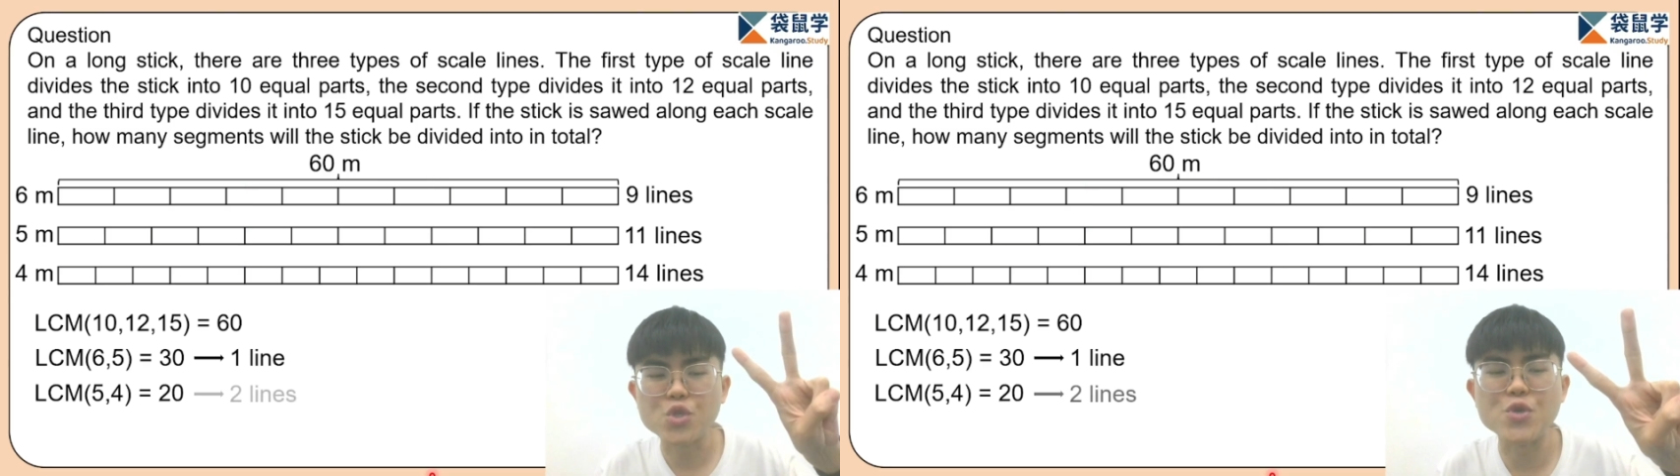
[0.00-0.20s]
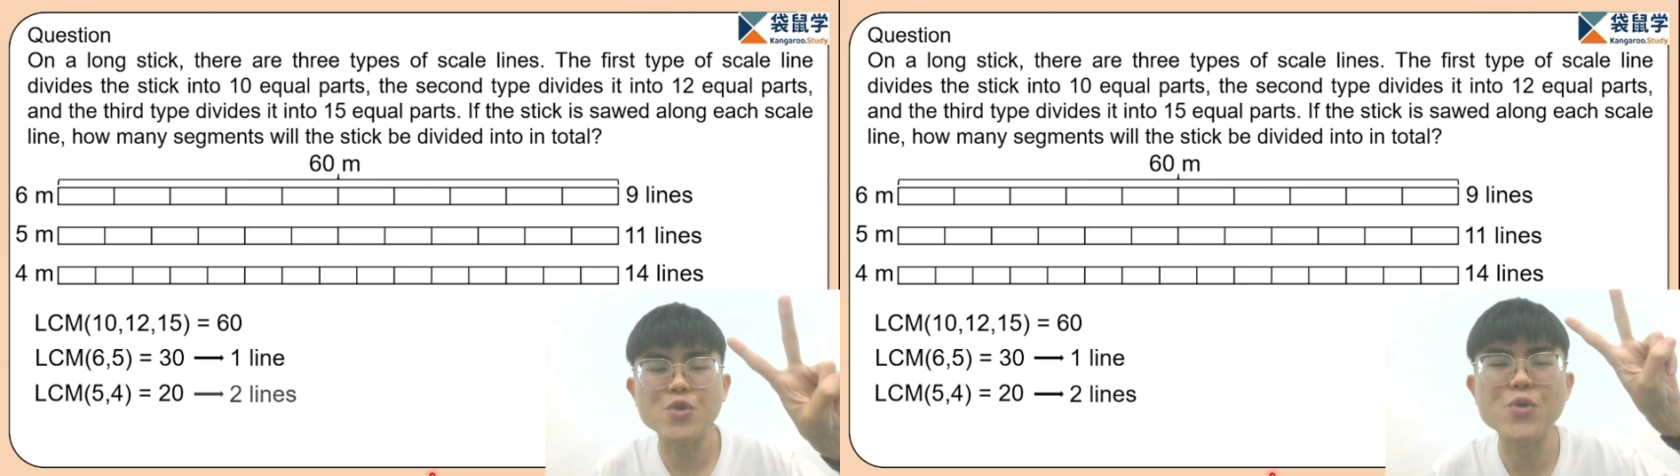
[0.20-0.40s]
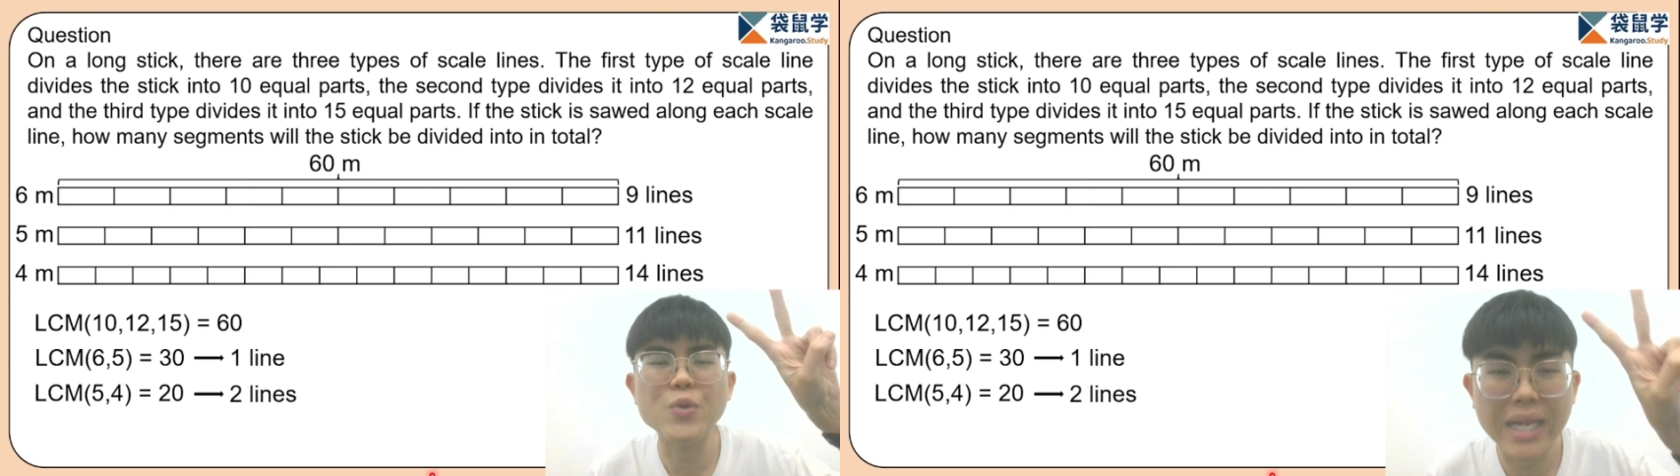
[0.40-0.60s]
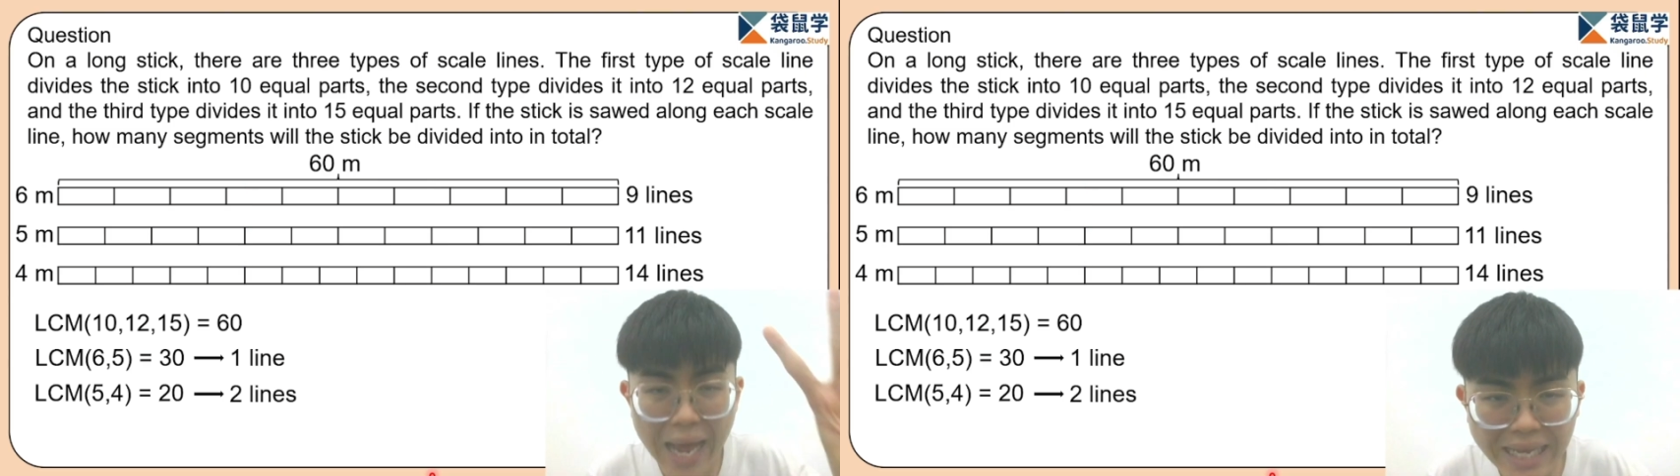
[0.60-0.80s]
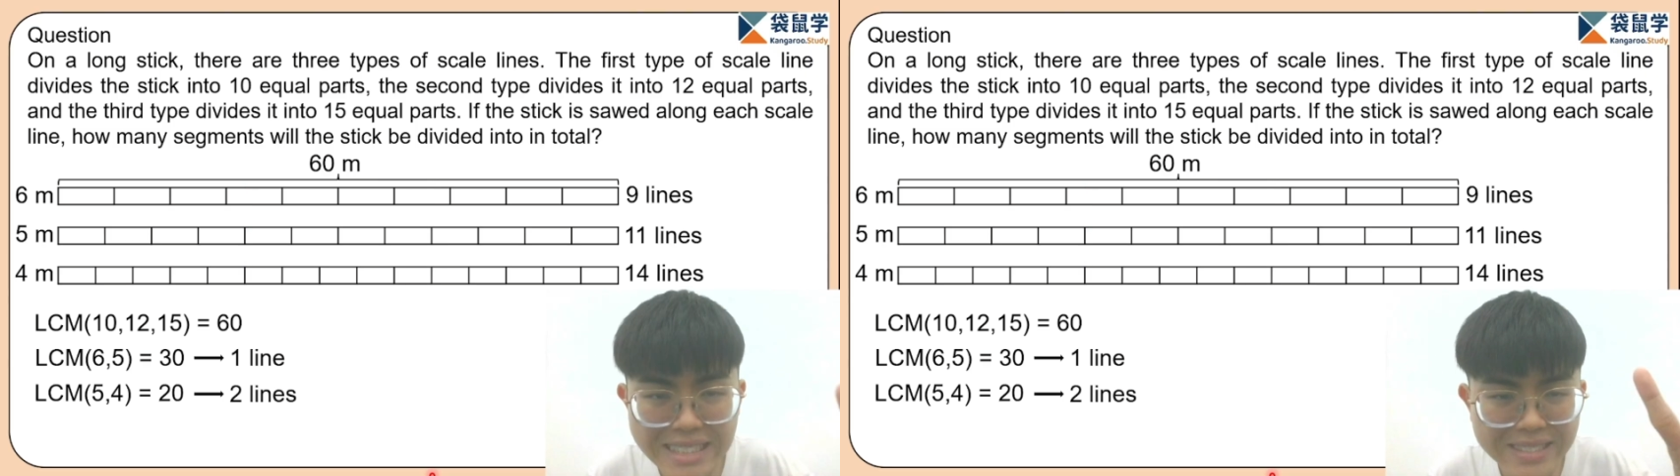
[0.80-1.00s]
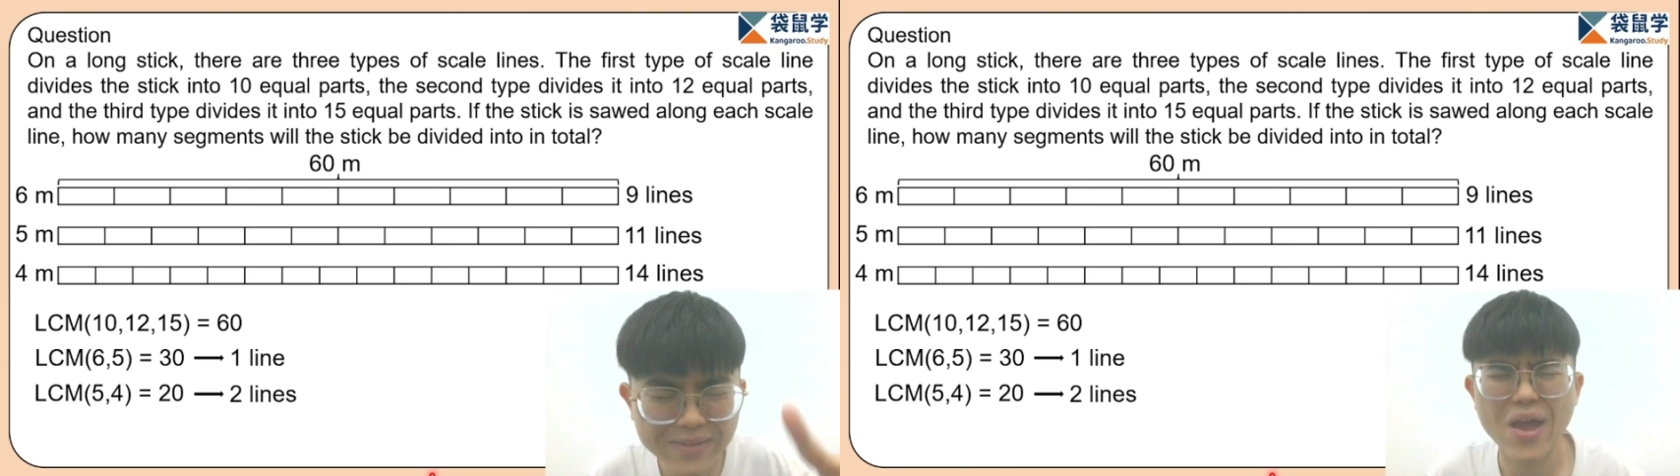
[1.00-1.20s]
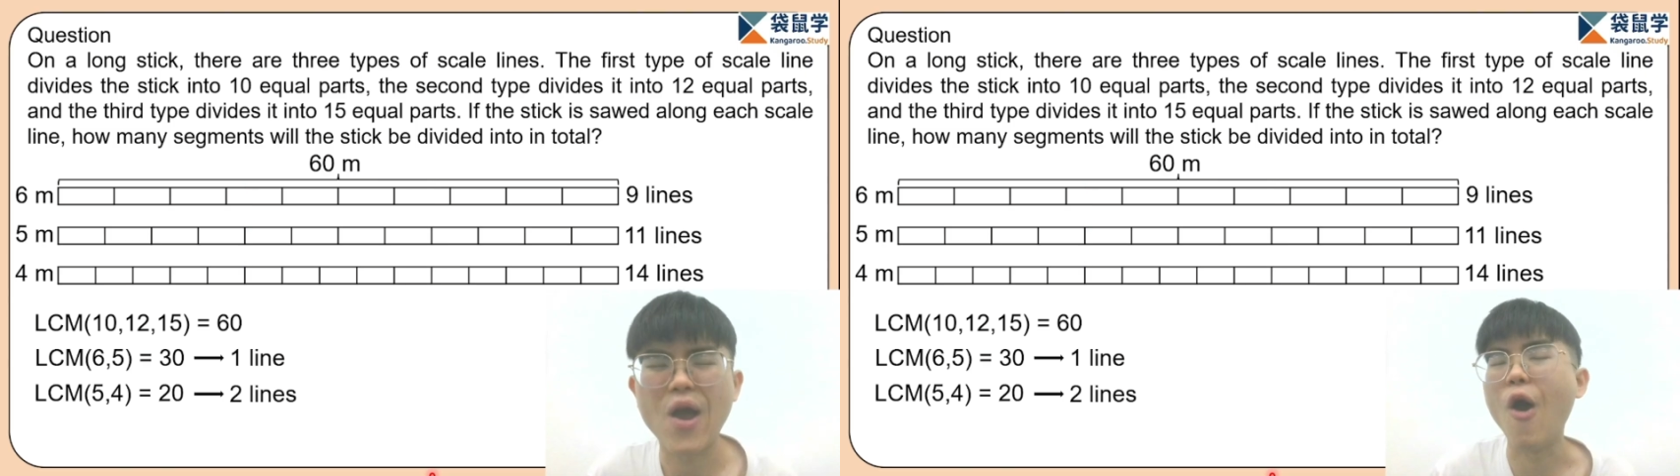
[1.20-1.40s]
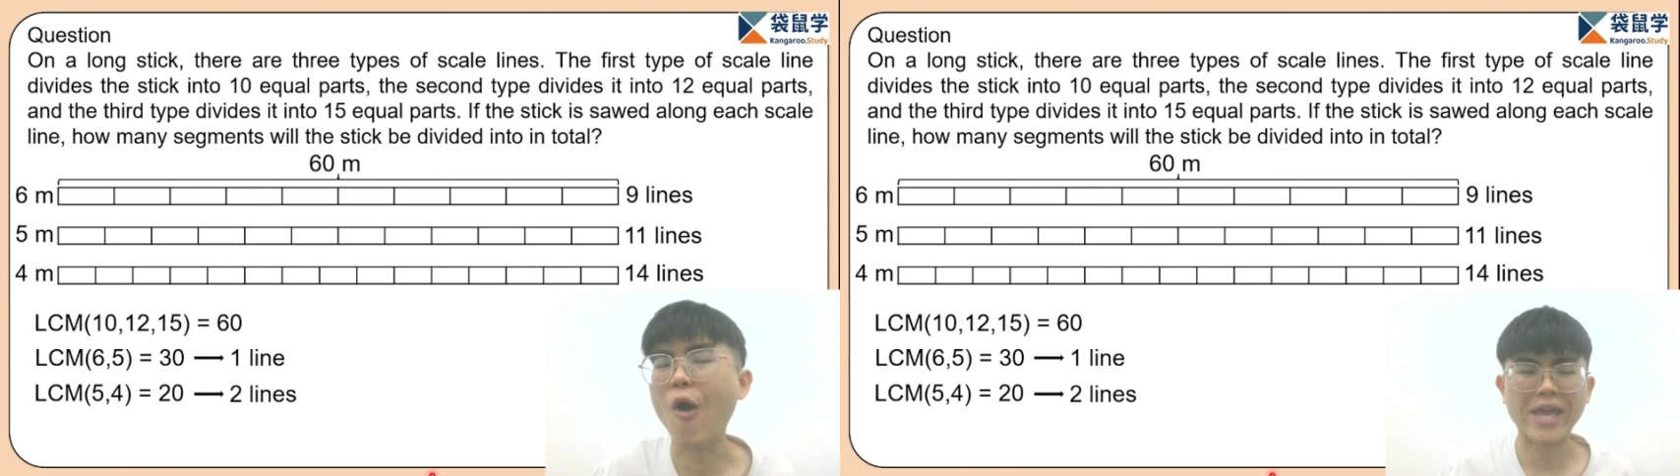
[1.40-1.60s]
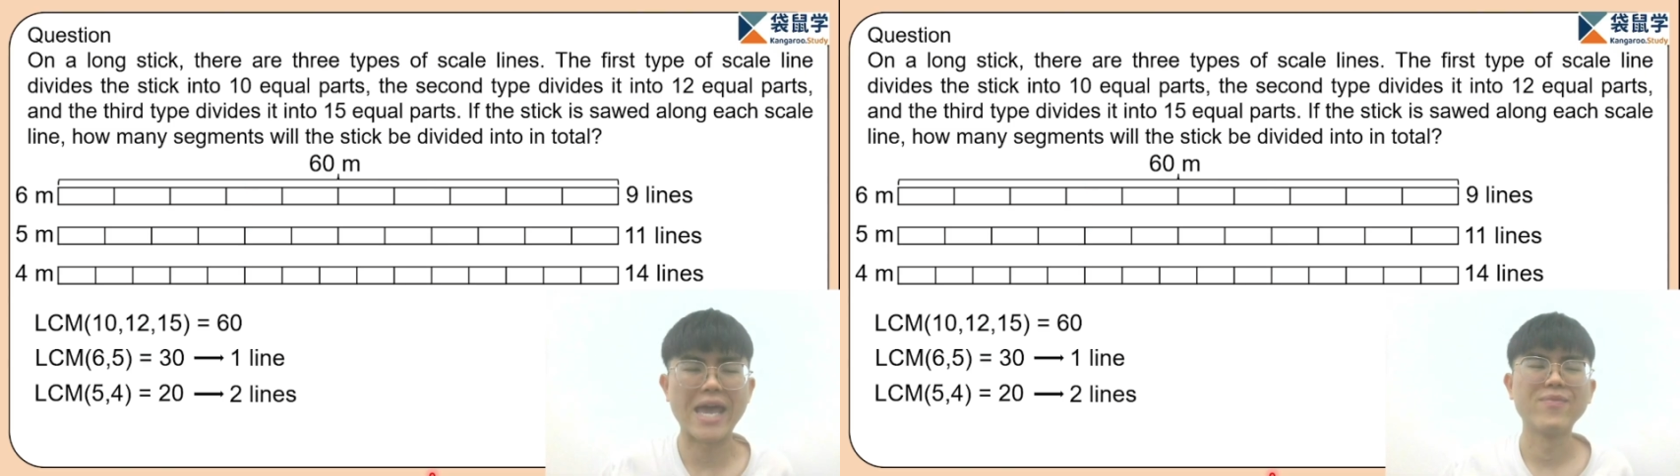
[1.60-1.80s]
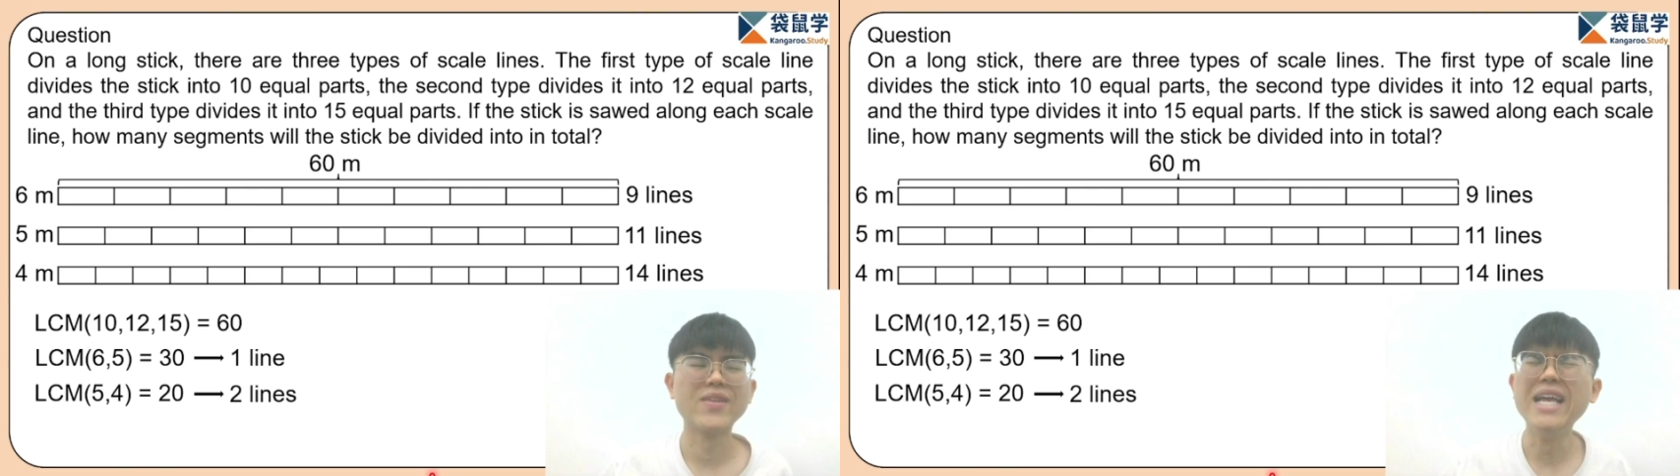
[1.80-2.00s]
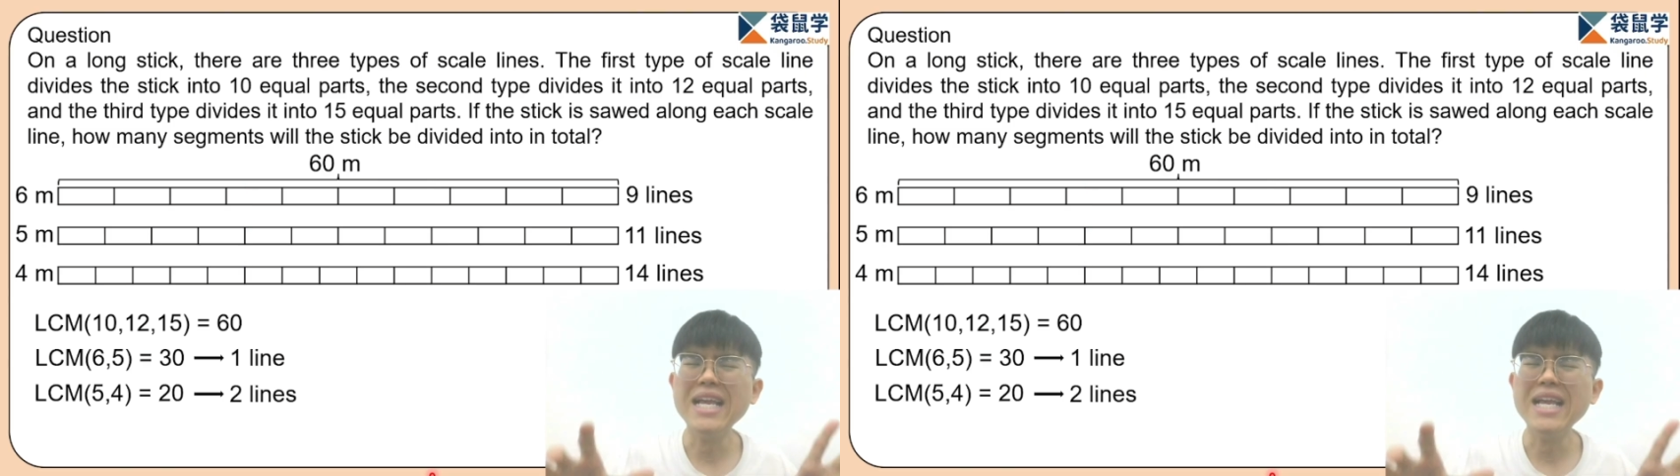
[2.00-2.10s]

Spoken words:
2 lines. Okay.